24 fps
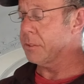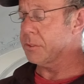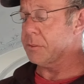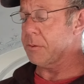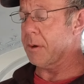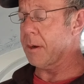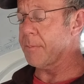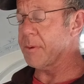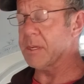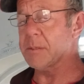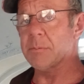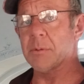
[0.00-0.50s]

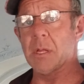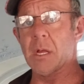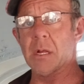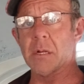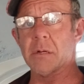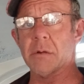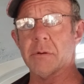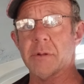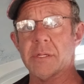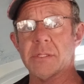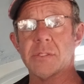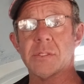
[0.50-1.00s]
ceramic
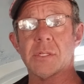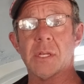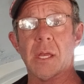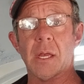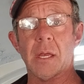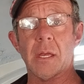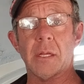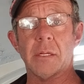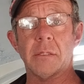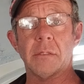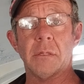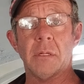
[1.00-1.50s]
blocker
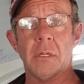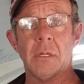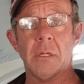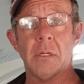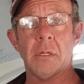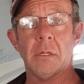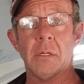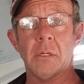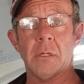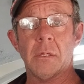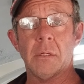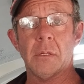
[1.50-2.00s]
inside.
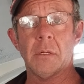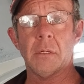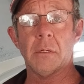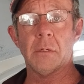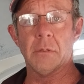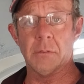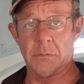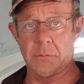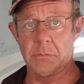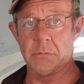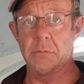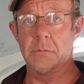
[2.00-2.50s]

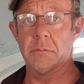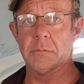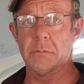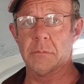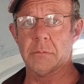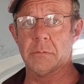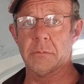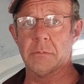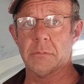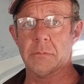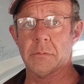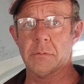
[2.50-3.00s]

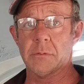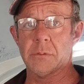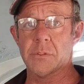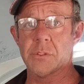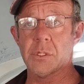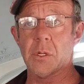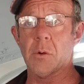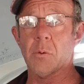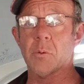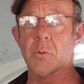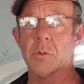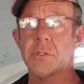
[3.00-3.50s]
Yep.
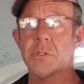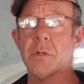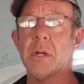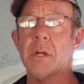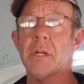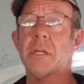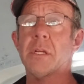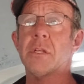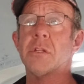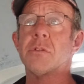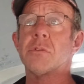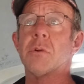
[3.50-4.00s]
So we're
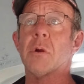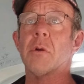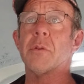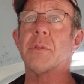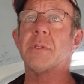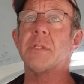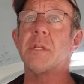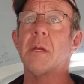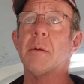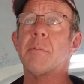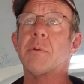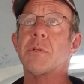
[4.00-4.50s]
trying to control
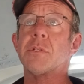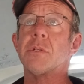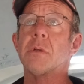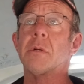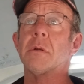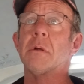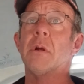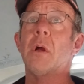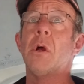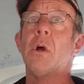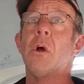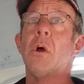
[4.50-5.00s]
the
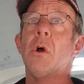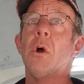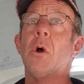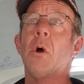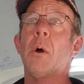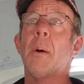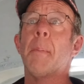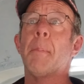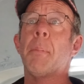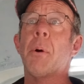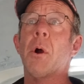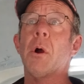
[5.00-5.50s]
temperature.
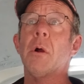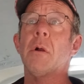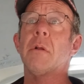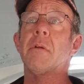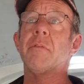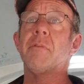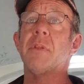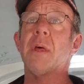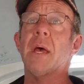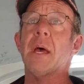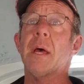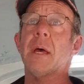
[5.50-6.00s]
Part
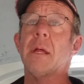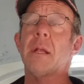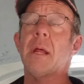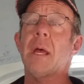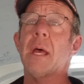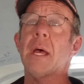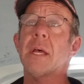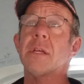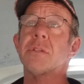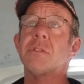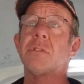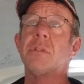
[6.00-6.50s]
of that
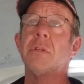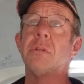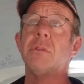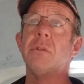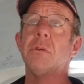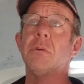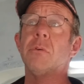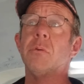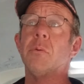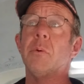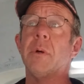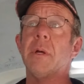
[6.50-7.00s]
has to
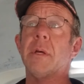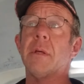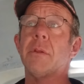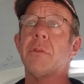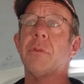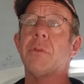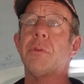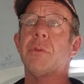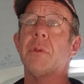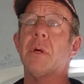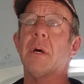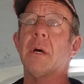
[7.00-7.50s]
do with
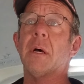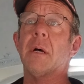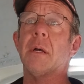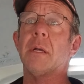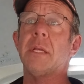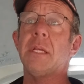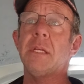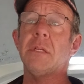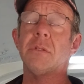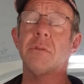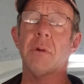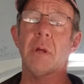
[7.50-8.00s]
uh,
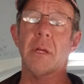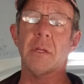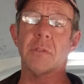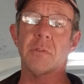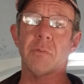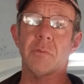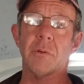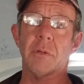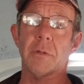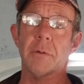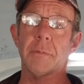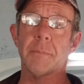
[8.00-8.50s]
heat
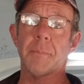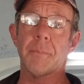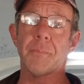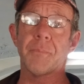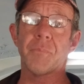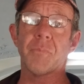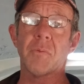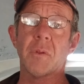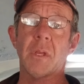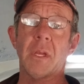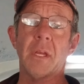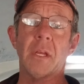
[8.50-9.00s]
transfer
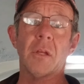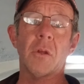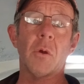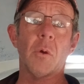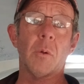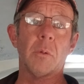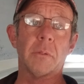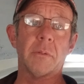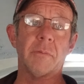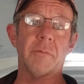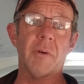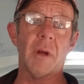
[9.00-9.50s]
in
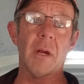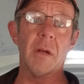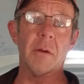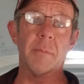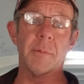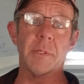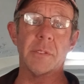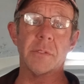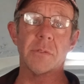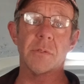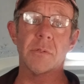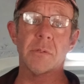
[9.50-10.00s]
cold
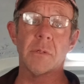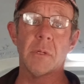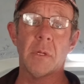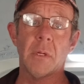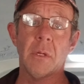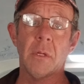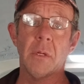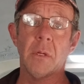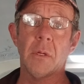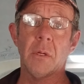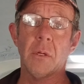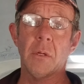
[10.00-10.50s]
environments.
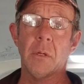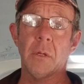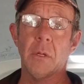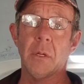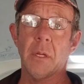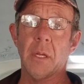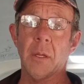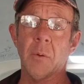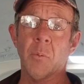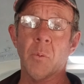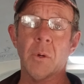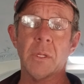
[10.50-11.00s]

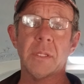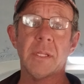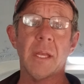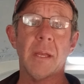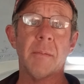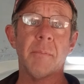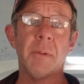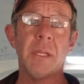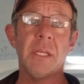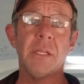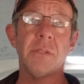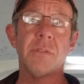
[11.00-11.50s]
And what
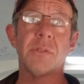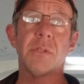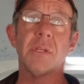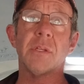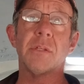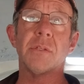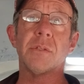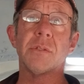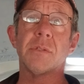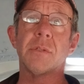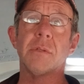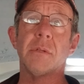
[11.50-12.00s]
that means
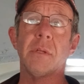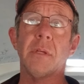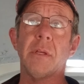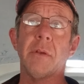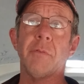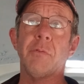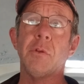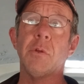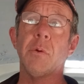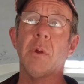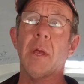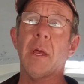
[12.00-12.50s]
is
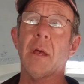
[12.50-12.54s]
if you